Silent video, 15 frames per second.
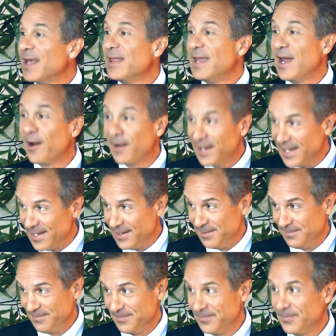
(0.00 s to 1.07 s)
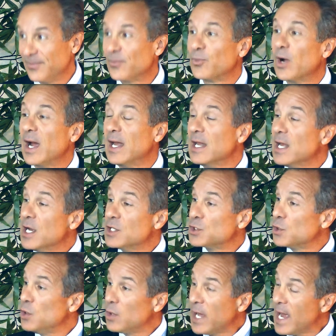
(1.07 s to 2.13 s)
They are hidden. Right.
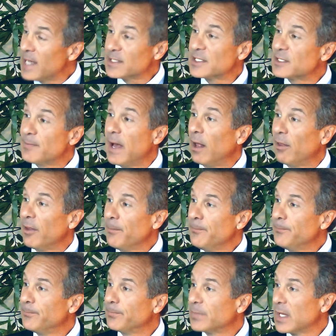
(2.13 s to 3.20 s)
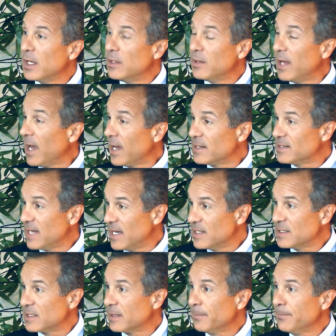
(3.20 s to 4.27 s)
So you can't smell them, you can't
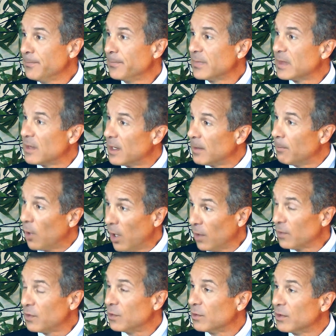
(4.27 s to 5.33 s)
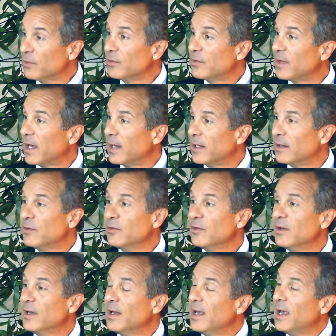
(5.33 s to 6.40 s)
taste them, the molecules, that is,
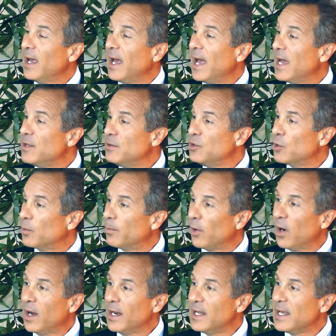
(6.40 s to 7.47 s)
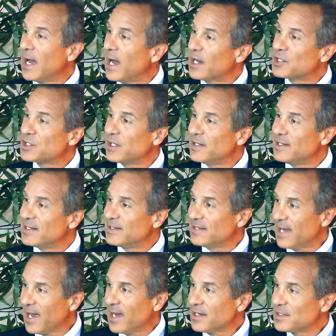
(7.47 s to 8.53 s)
and your body actually
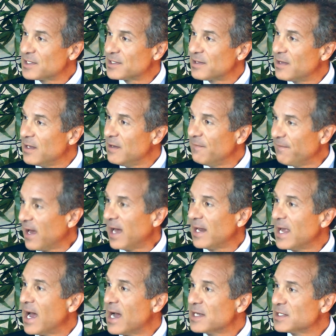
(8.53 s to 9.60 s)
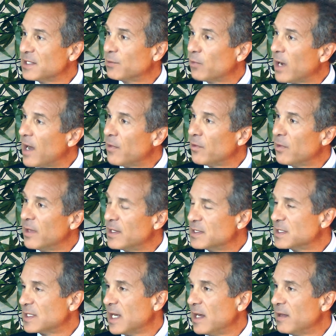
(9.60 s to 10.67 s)
detects the fatty acid rather
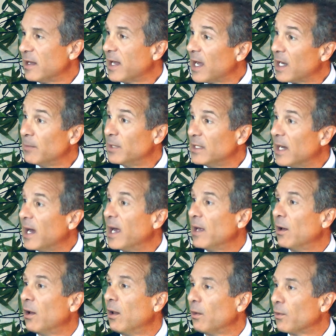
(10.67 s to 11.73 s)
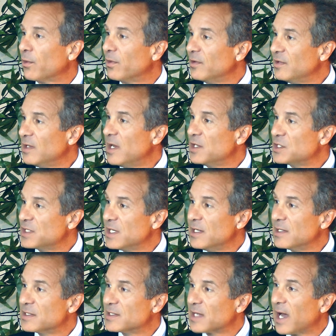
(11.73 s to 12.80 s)
than, say, the cannabidiol or the
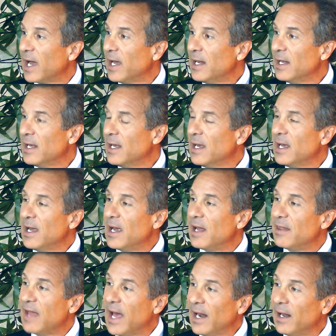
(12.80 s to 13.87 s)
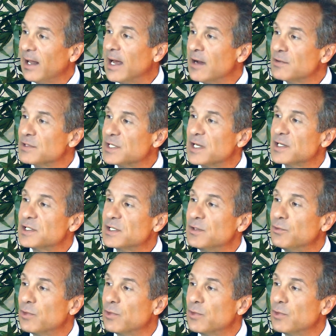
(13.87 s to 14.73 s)
THC inside, and that allows us to